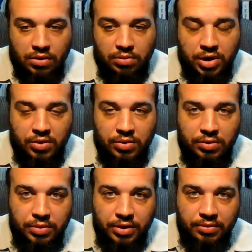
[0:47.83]
Bear
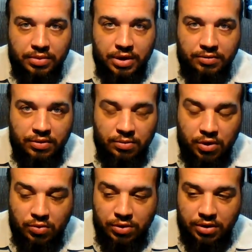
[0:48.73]
with me. I'm having a
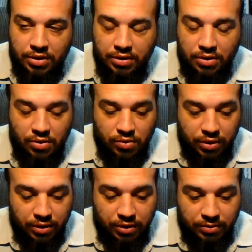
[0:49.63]
moment getting
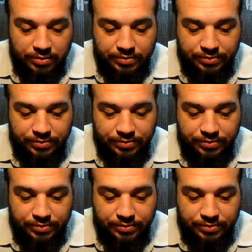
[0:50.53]
going here.